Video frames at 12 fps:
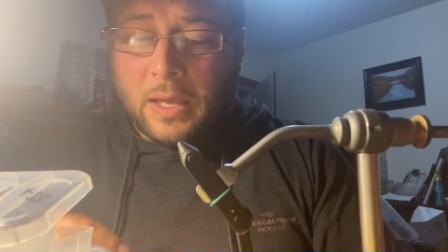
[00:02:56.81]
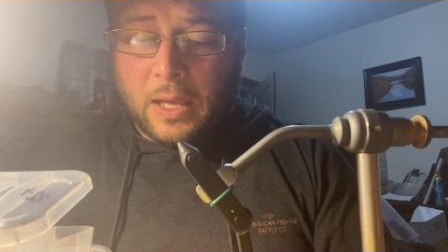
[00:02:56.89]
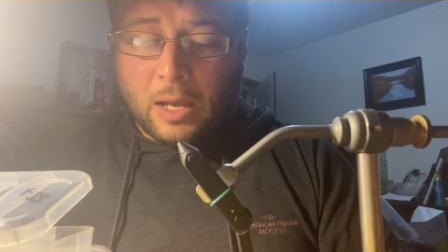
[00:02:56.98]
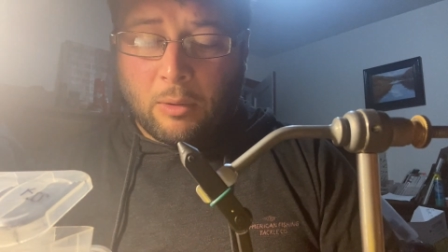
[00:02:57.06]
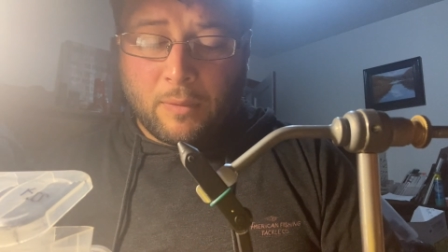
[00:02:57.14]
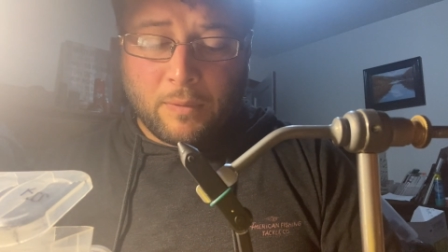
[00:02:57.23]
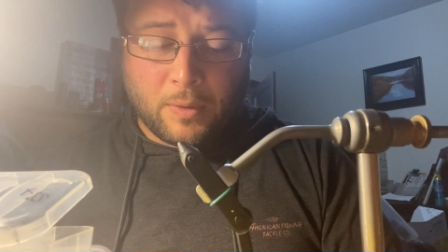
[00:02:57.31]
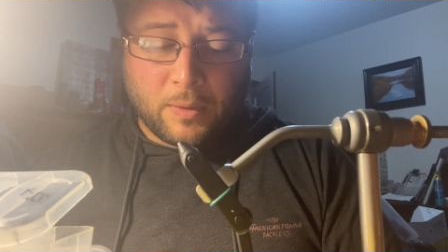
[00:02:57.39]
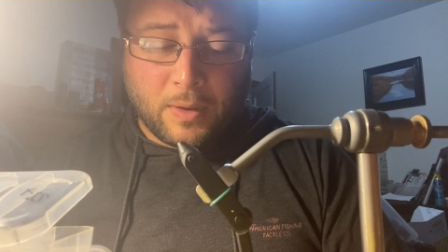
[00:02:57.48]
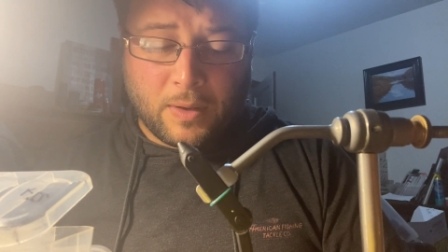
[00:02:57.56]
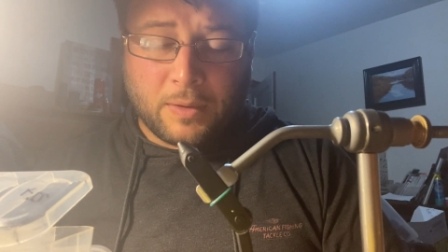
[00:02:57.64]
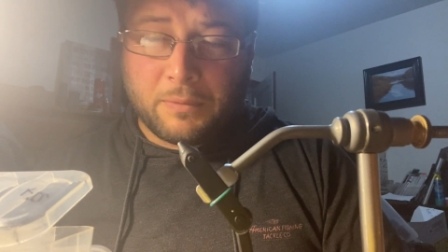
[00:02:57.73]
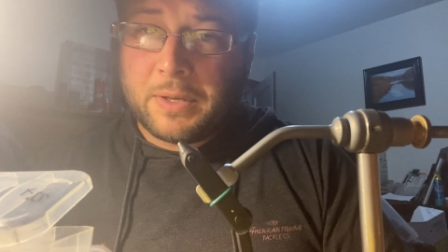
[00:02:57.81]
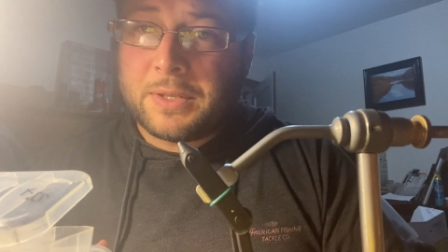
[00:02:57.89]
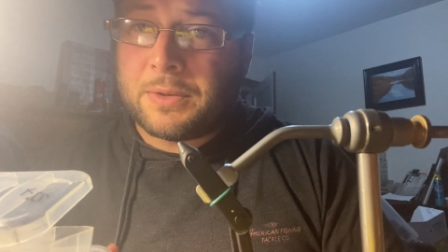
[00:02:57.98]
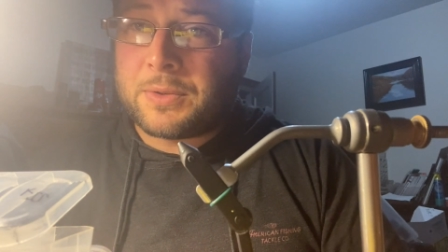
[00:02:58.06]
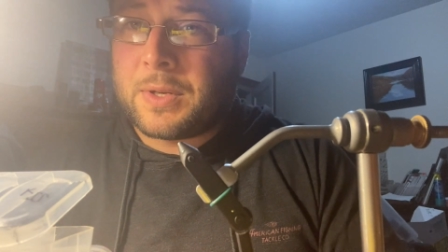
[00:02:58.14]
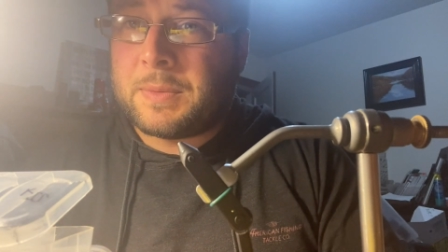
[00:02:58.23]
However, in the
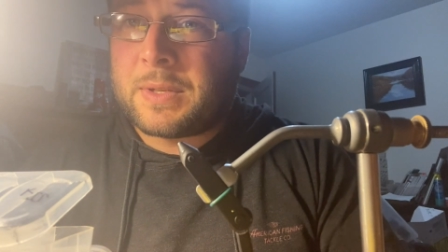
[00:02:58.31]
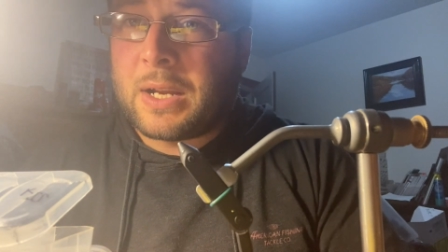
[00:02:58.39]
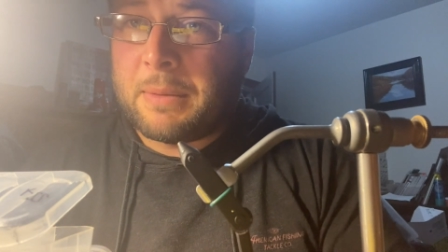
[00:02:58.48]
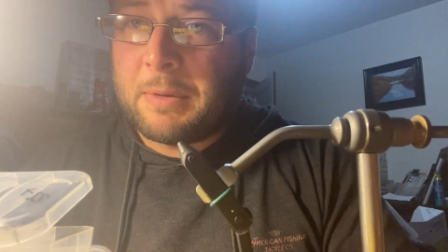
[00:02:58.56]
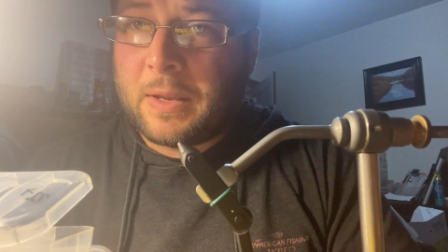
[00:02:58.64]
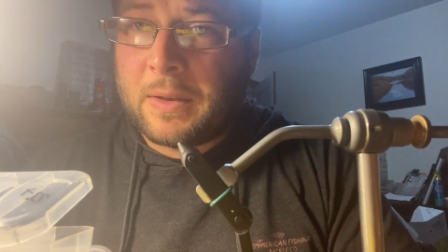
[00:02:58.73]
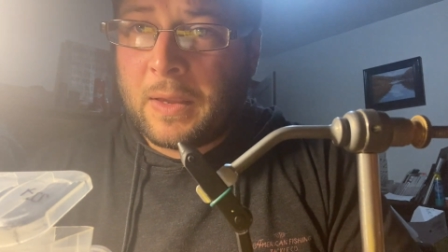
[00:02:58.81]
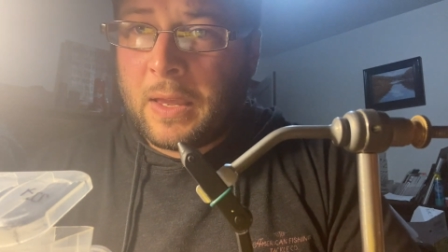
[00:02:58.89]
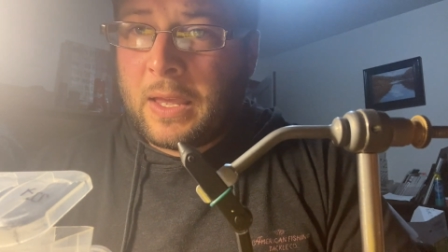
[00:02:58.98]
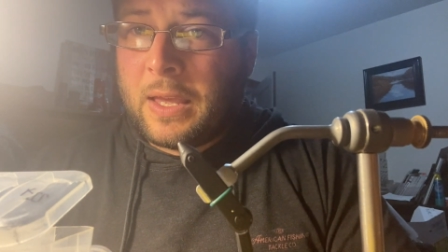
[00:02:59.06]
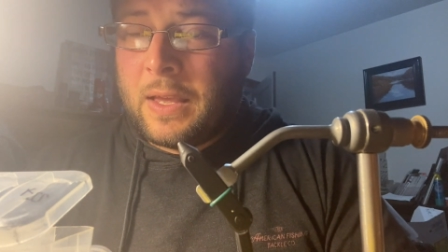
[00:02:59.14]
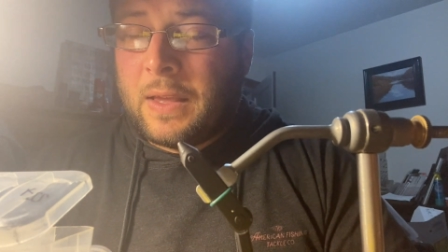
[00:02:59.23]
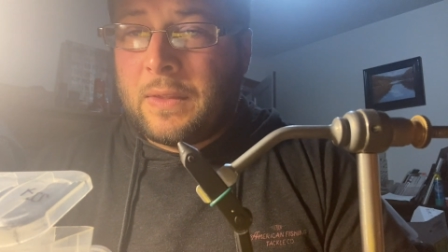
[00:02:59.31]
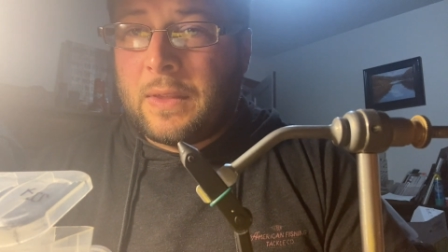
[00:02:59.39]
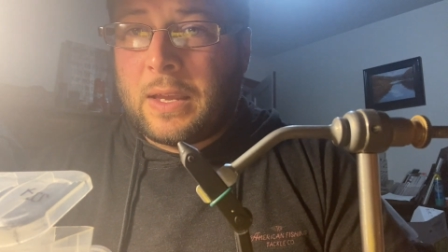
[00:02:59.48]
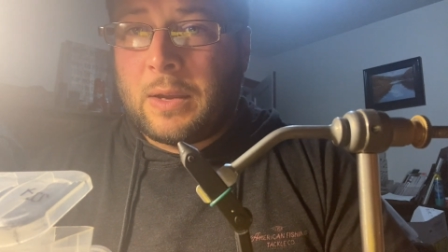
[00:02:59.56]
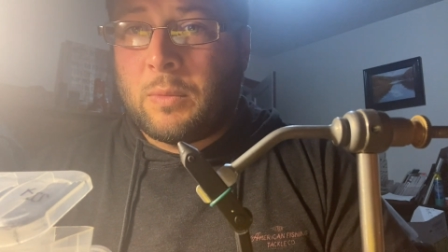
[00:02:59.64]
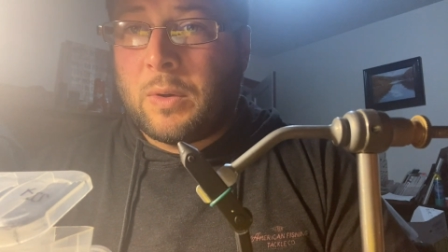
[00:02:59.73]
freestyle streams that I'm in,
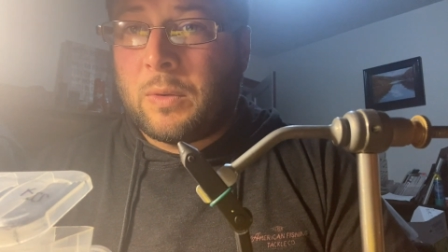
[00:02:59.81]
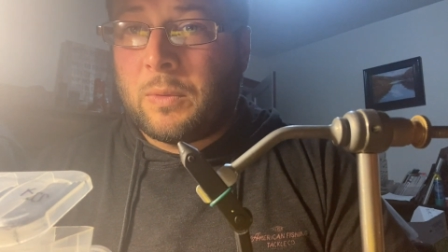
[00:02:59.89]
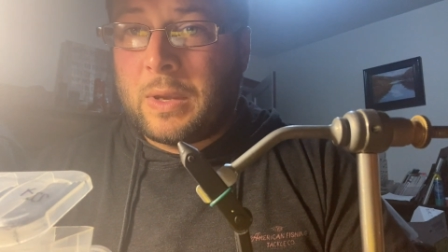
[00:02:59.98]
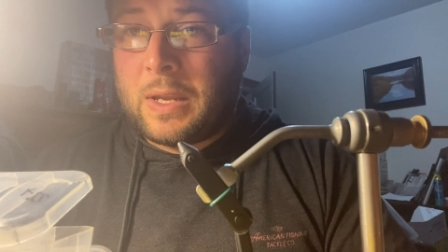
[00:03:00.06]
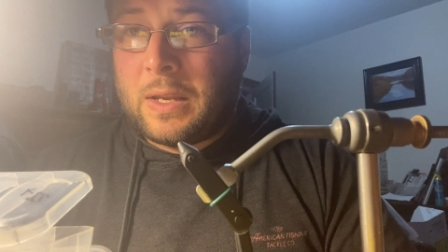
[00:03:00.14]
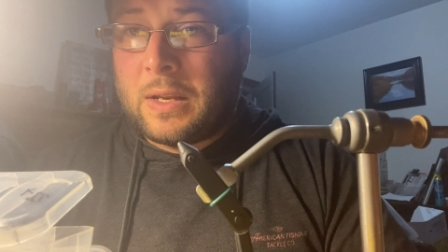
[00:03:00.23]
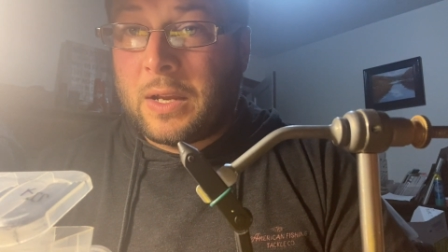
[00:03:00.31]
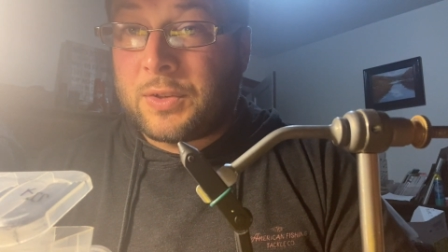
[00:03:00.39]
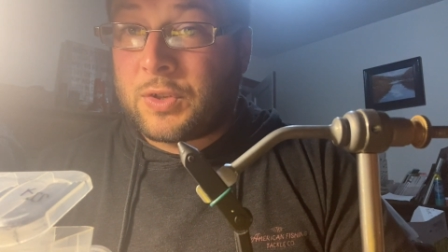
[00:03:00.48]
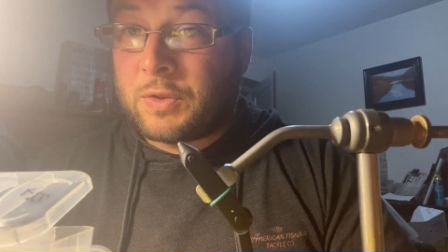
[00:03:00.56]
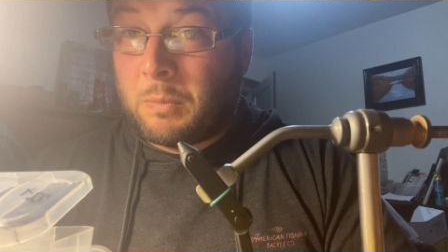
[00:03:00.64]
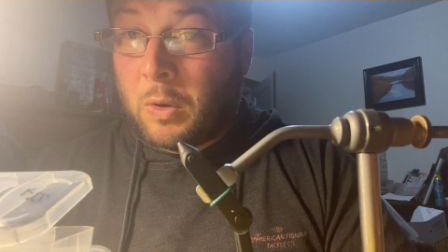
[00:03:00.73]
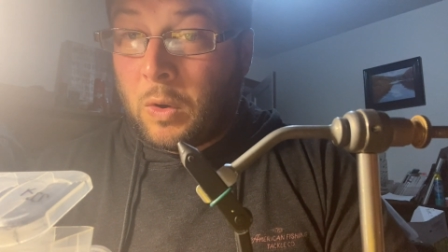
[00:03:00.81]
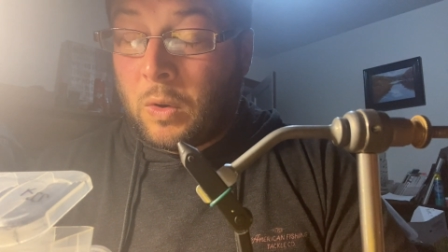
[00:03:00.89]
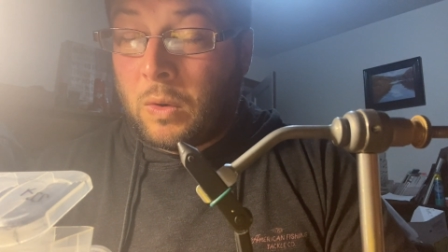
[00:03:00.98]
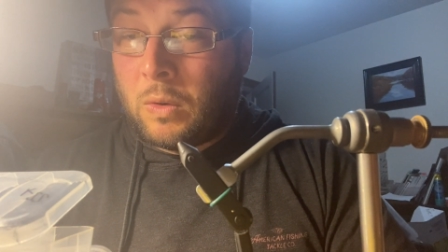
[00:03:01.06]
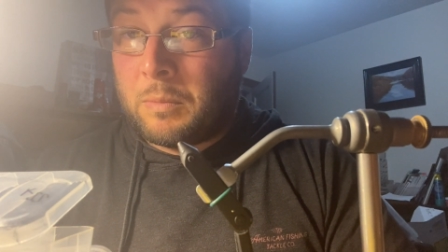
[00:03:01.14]
they will eat a small